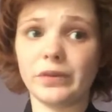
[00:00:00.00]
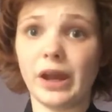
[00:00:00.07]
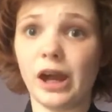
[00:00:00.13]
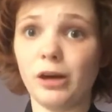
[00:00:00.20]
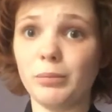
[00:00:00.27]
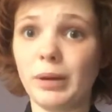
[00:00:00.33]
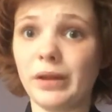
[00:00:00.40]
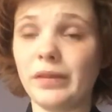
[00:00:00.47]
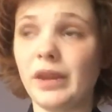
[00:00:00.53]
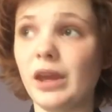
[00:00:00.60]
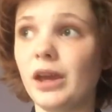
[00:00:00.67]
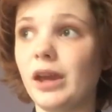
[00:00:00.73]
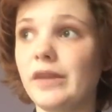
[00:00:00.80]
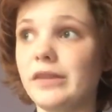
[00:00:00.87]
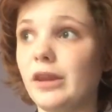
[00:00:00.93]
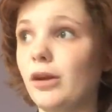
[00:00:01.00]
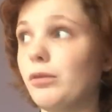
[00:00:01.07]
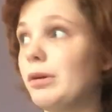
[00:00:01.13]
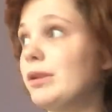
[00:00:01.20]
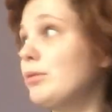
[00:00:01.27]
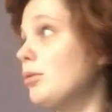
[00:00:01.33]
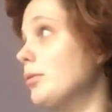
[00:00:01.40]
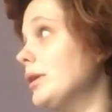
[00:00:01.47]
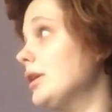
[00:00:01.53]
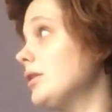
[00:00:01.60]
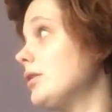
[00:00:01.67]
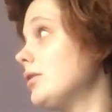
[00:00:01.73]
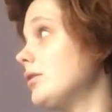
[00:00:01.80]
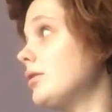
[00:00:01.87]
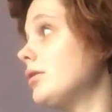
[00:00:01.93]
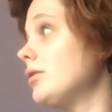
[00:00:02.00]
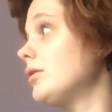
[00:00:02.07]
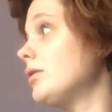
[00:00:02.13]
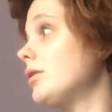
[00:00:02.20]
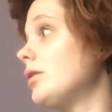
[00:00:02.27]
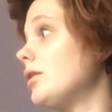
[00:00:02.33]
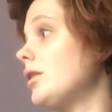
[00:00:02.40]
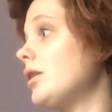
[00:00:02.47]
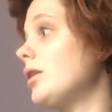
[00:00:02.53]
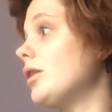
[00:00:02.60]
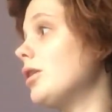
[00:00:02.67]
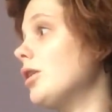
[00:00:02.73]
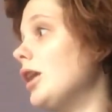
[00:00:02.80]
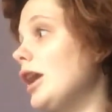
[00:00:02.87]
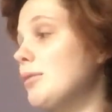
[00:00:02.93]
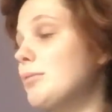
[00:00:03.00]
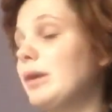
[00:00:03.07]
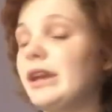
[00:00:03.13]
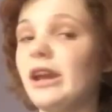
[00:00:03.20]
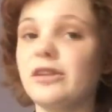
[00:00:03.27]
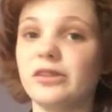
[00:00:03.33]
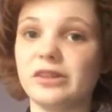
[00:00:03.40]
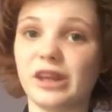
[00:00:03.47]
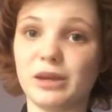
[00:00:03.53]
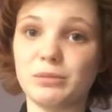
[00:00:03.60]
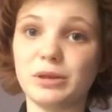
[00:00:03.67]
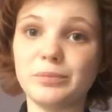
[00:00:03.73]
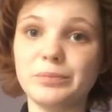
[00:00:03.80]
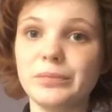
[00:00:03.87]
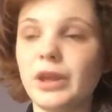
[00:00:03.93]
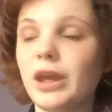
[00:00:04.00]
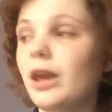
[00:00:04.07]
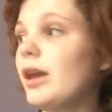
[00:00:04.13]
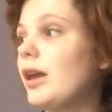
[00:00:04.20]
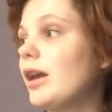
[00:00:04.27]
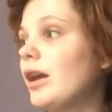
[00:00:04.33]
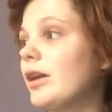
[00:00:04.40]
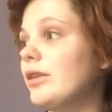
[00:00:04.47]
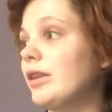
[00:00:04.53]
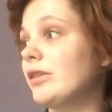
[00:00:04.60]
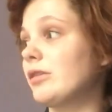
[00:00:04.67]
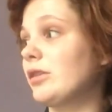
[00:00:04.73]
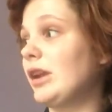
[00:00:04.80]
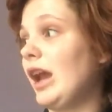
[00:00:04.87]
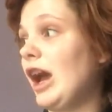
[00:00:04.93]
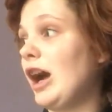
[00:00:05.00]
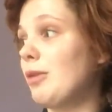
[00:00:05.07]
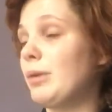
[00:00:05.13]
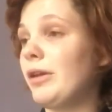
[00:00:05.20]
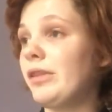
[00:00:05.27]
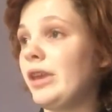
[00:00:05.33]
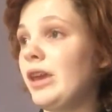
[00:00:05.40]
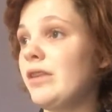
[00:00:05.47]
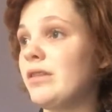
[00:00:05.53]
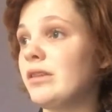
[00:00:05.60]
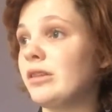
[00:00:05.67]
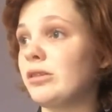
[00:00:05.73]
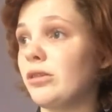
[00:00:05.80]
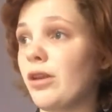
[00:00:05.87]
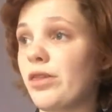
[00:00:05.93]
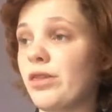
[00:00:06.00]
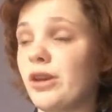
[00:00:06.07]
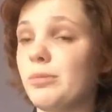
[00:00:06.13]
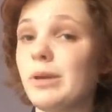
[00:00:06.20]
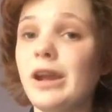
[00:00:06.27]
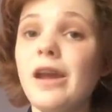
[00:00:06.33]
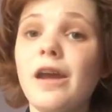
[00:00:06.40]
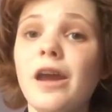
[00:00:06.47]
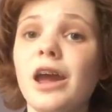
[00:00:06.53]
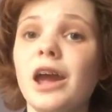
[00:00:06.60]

of help out there and there always will be. And my cat just came in. There's a lot of help out there, there's a lot of therapy.